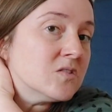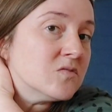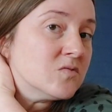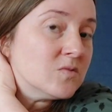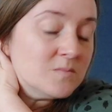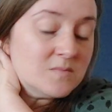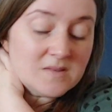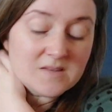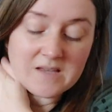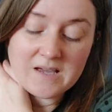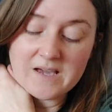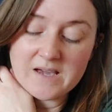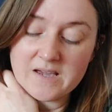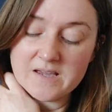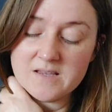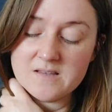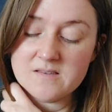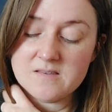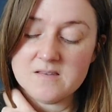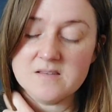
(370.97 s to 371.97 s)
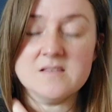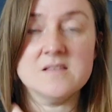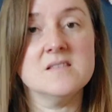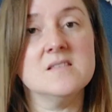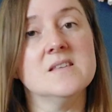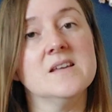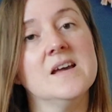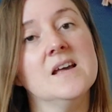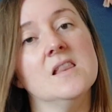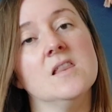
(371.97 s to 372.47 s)
goes from size, it's a
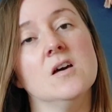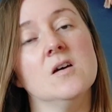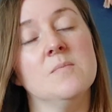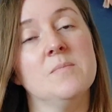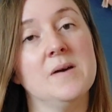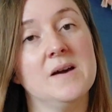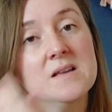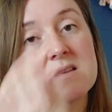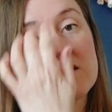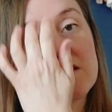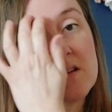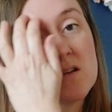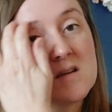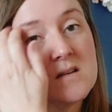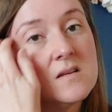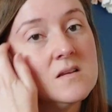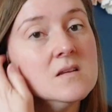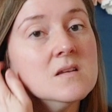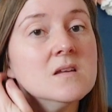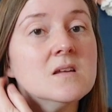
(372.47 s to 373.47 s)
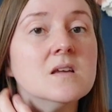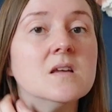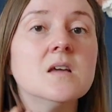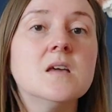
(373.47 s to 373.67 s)
style lock pattern,